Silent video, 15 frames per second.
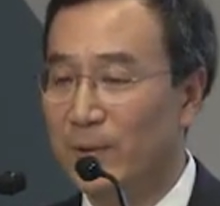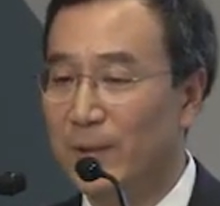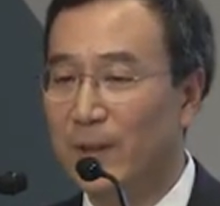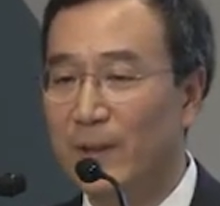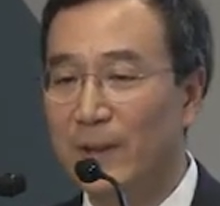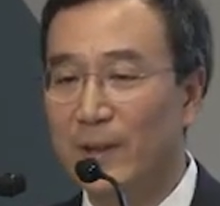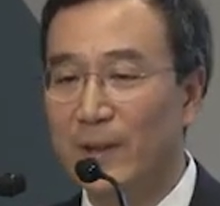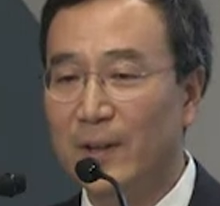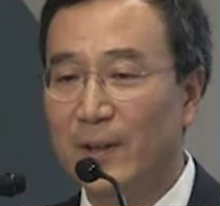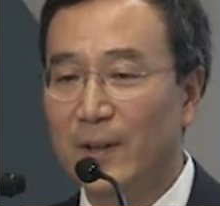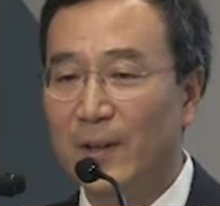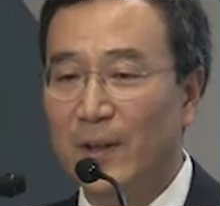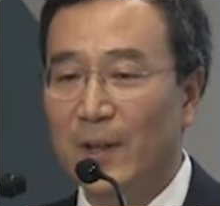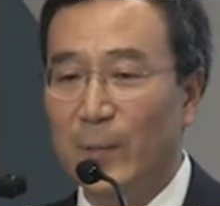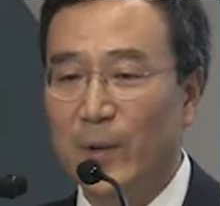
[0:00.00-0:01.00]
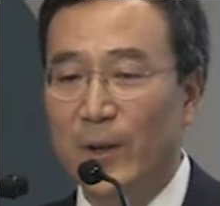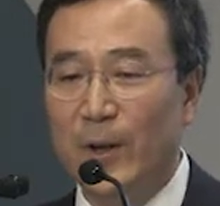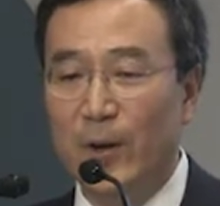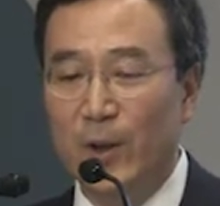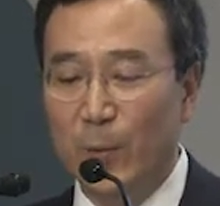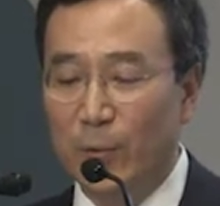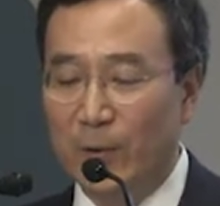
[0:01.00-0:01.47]
I mean,
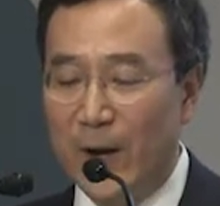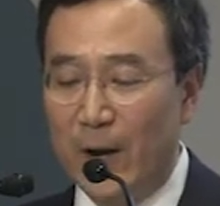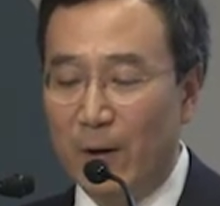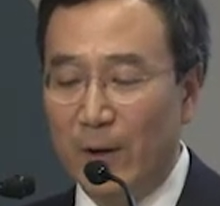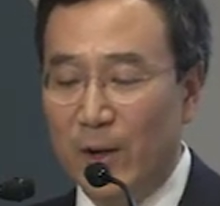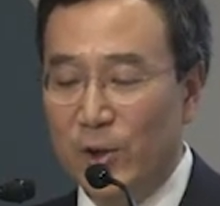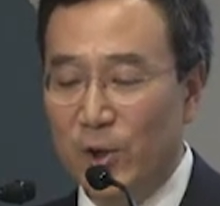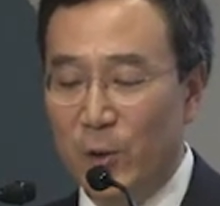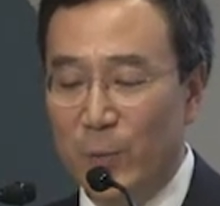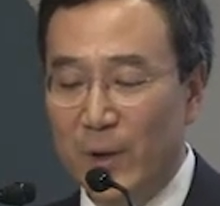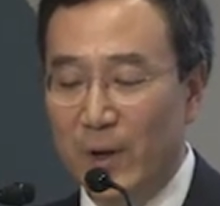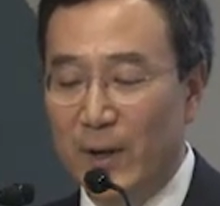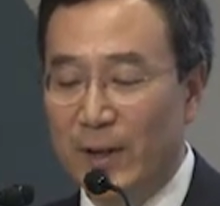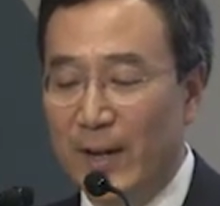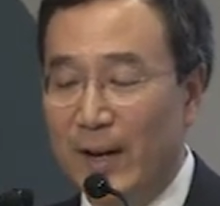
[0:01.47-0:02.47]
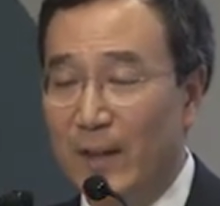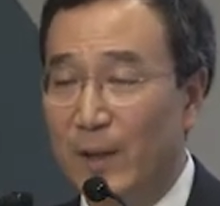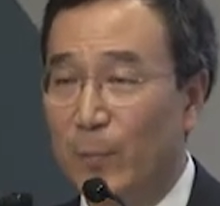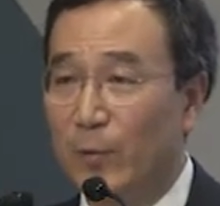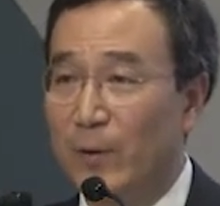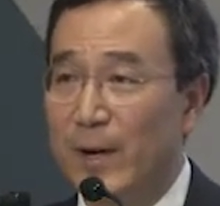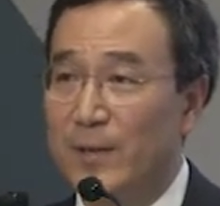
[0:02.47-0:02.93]
here the priority should be on getting
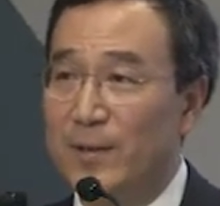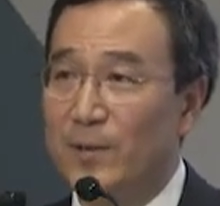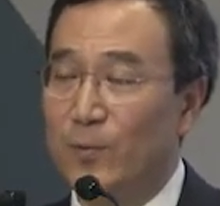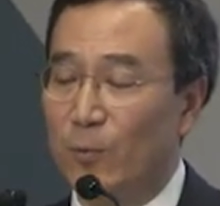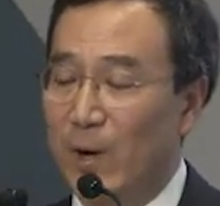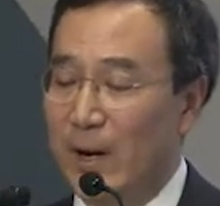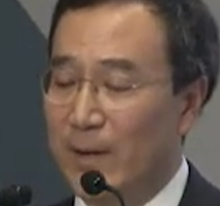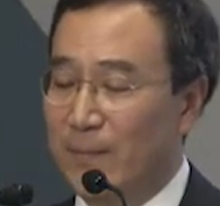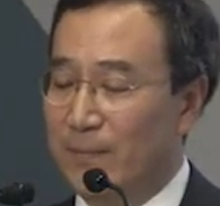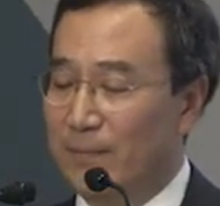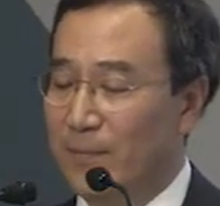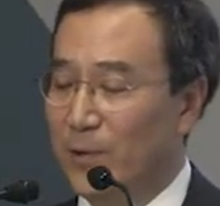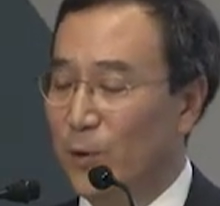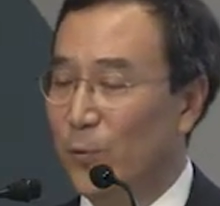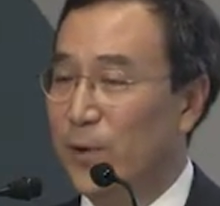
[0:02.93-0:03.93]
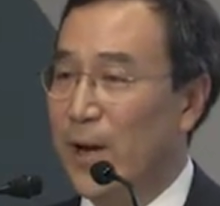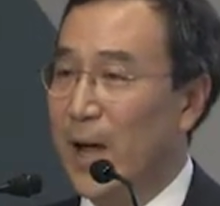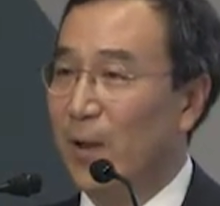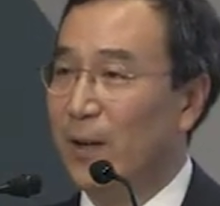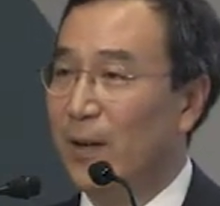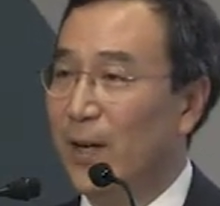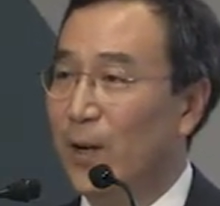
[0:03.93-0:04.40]
the prices right to
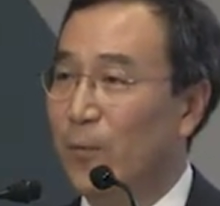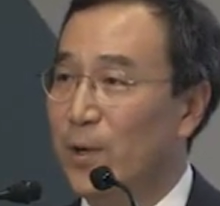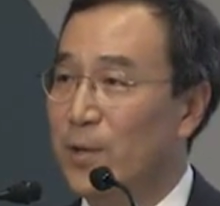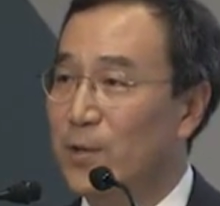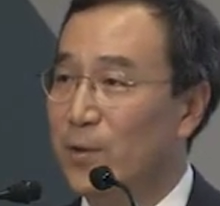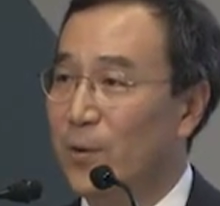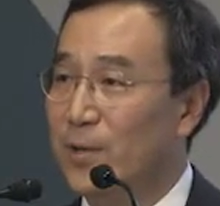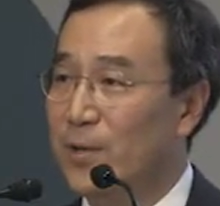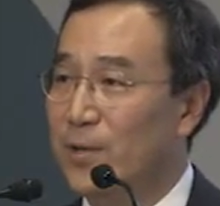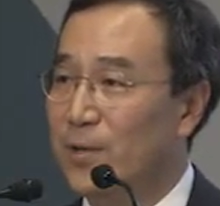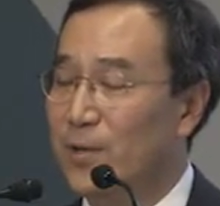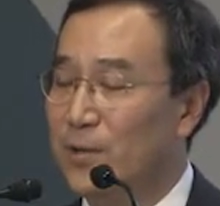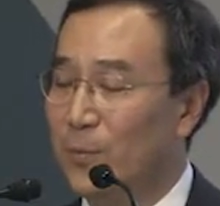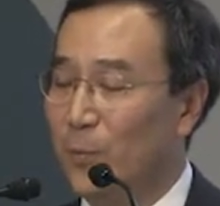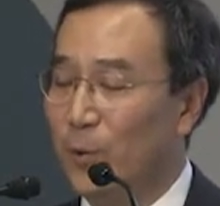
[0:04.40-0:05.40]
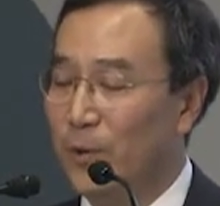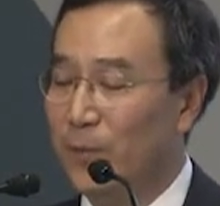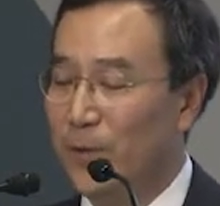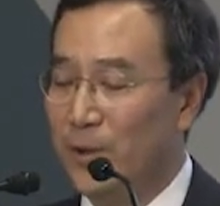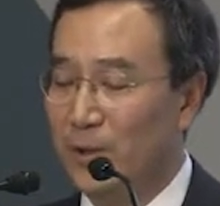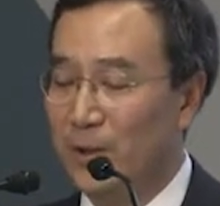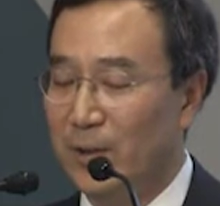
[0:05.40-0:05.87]
reallocate resources more
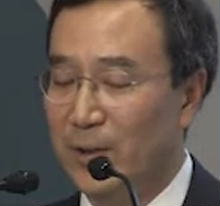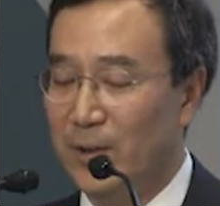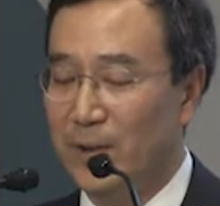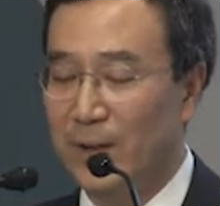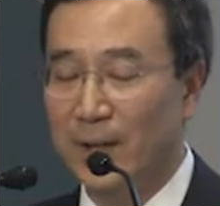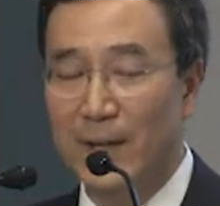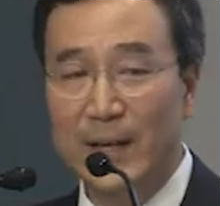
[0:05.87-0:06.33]
efficiently,